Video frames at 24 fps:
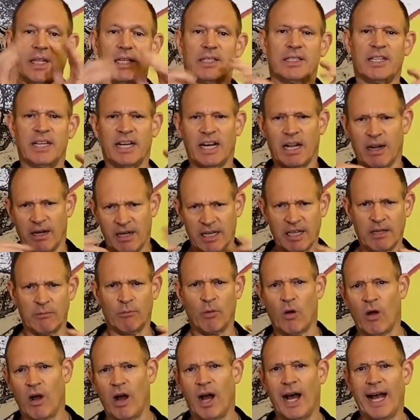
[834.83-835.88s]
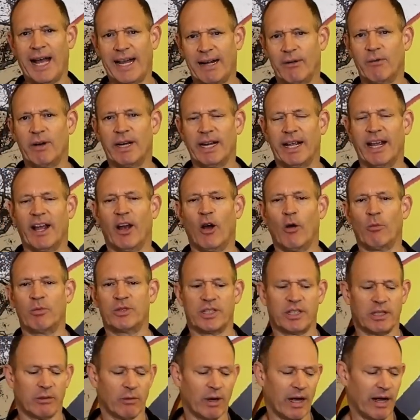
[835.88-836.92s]
so a little more height really
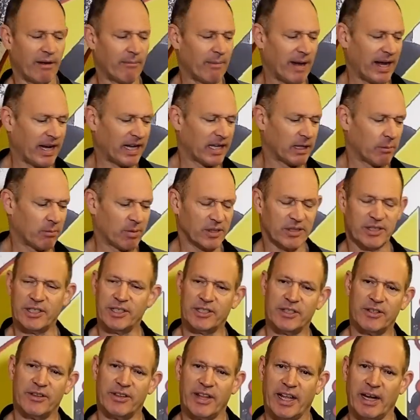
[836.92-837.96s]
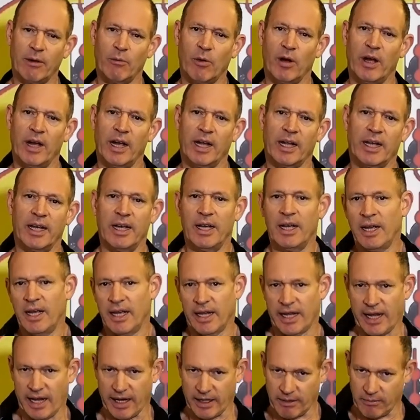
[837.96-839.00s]
helps in the way of making the precision thing work,
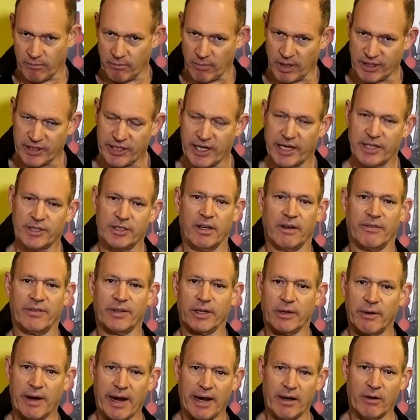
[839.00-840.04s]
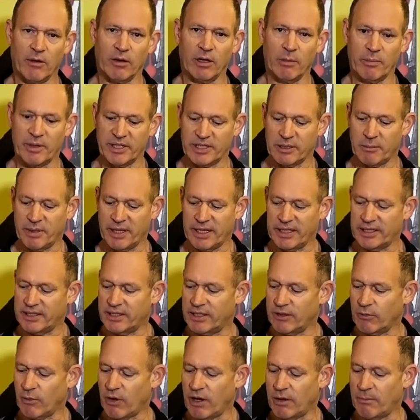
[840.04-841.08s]
getting my chest off the ground, all the bits and
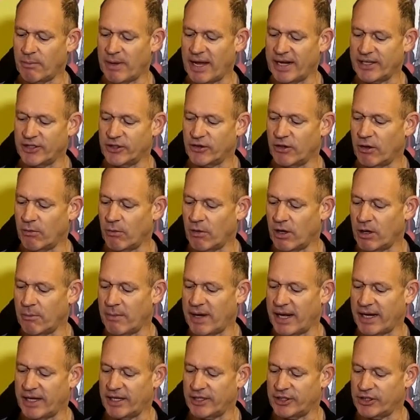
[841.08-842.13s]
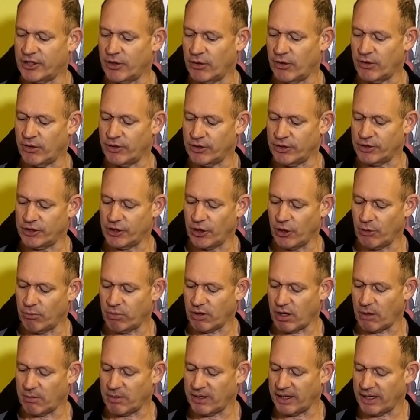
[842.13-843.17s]
pieces that I want to make sure I want to make it shoot, shoot
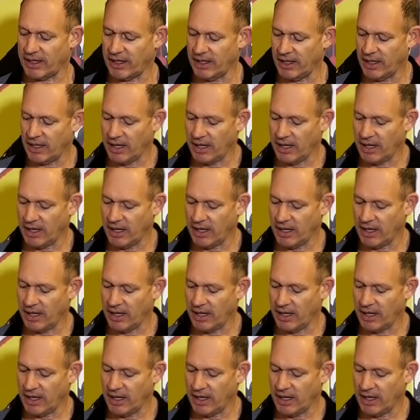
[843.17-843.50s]
properly.